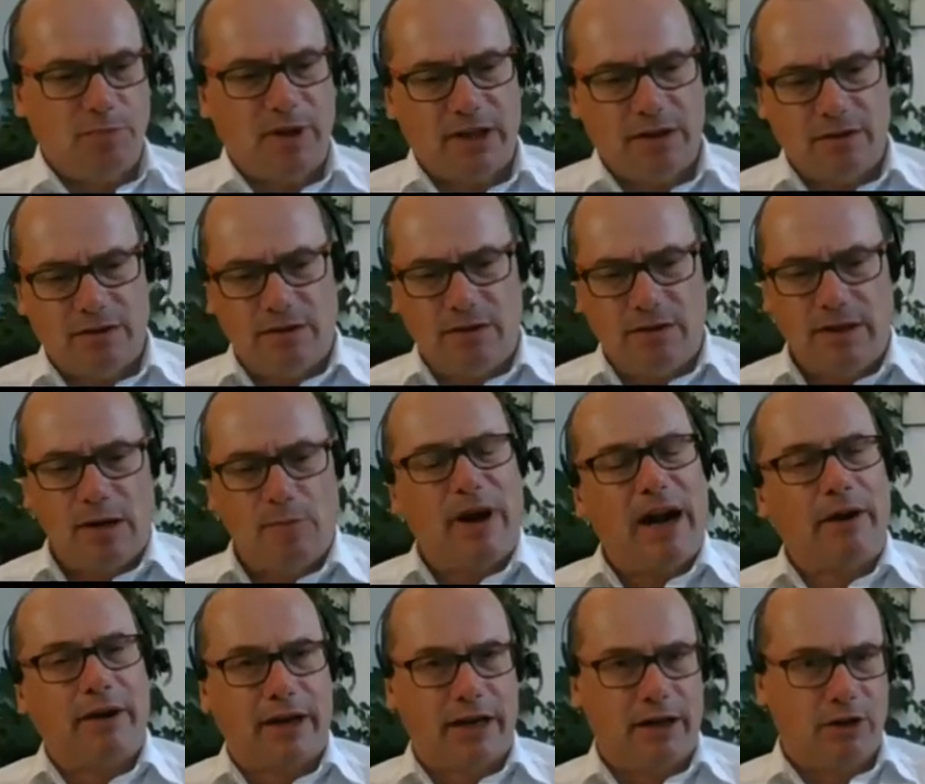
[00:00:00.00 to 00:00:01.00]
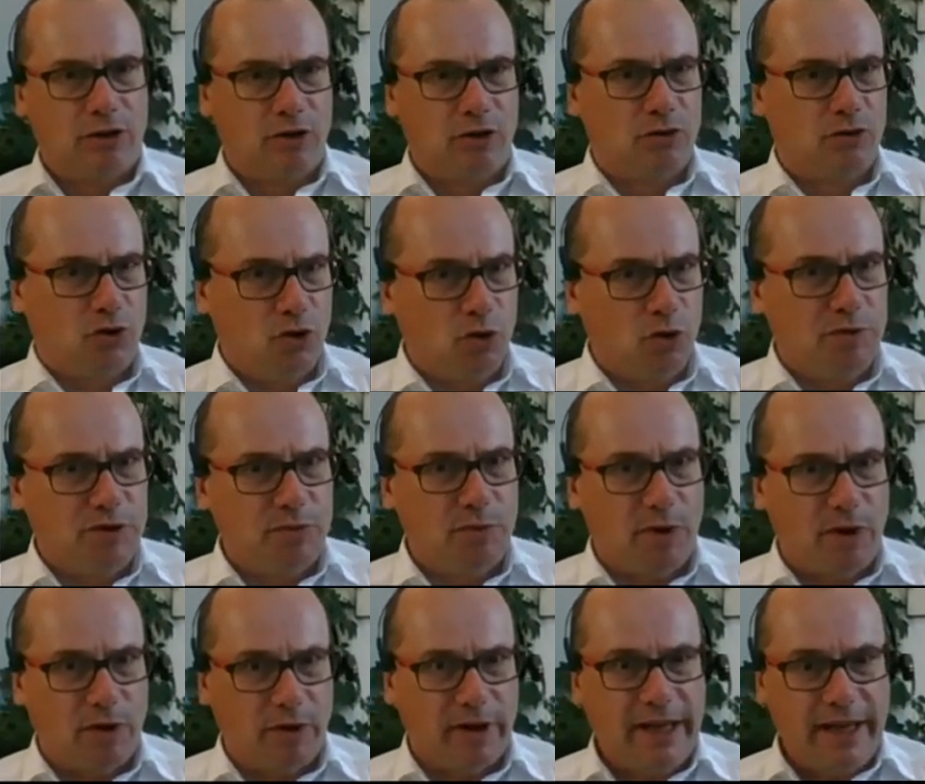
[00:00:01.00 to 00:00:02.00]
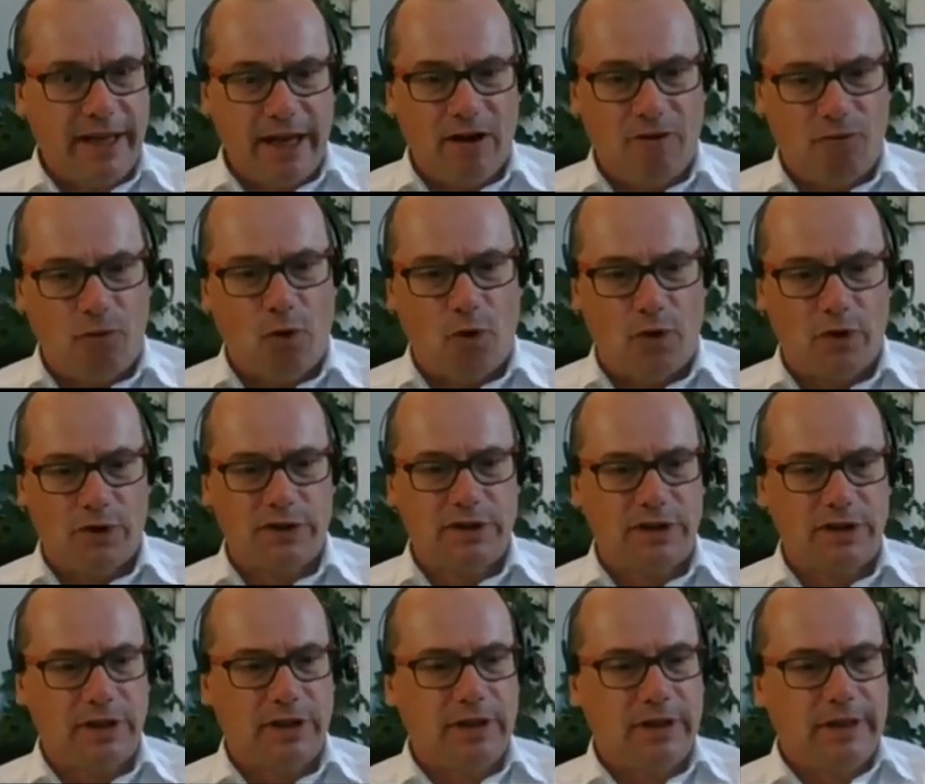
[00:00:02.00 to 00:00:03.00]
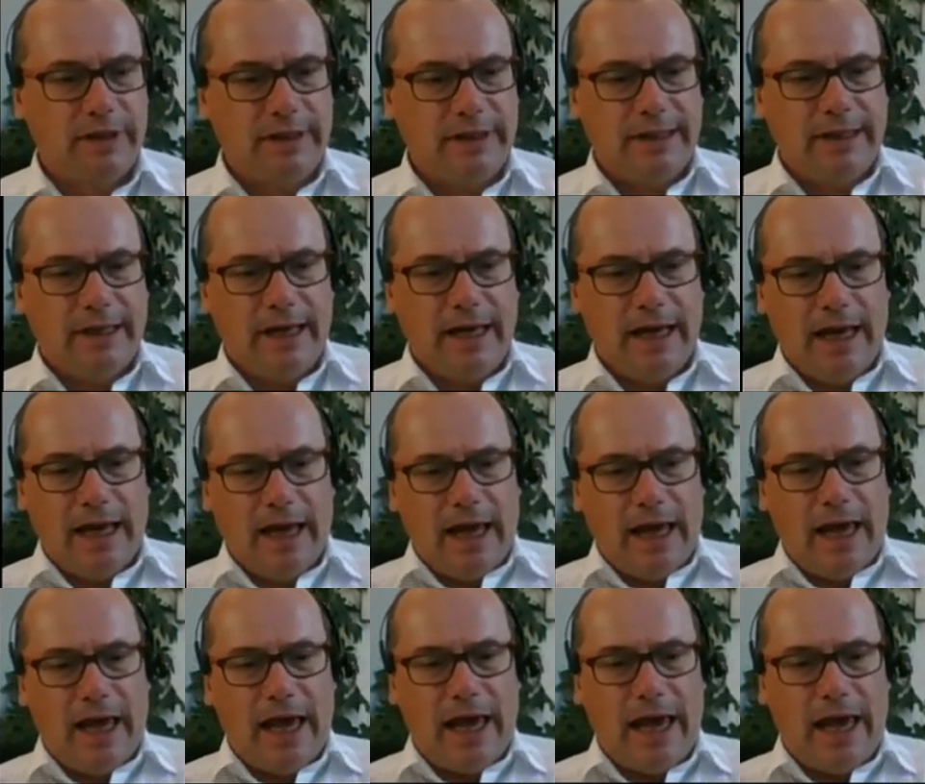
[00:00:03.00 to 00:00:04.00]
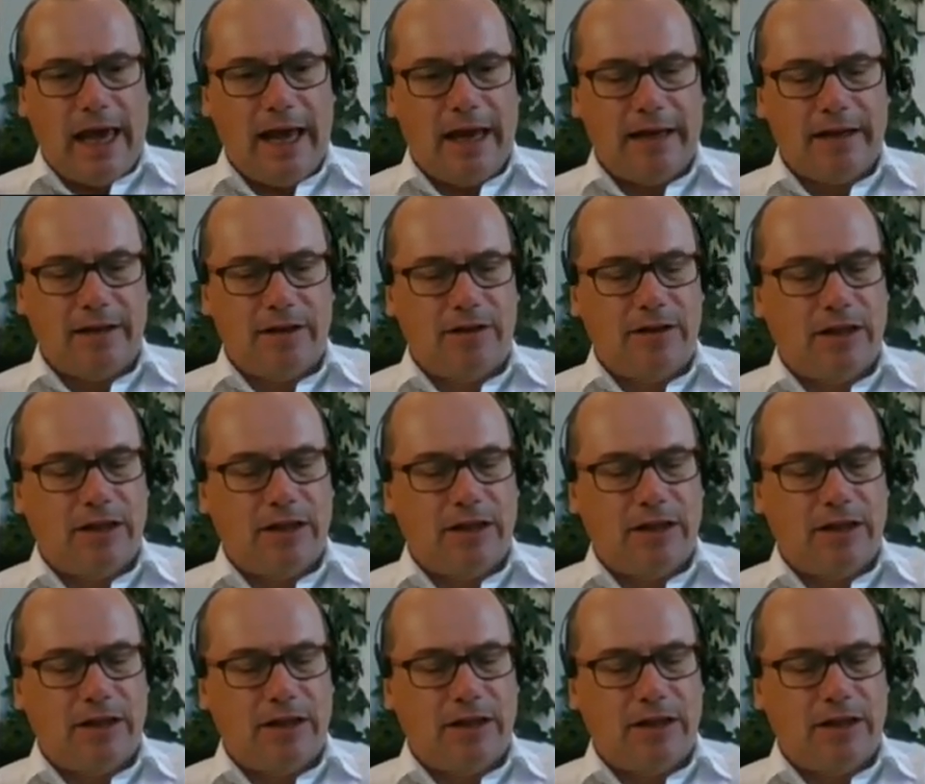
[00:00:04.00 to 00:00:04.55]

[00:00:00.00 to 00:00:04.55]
but the American troops were here first. And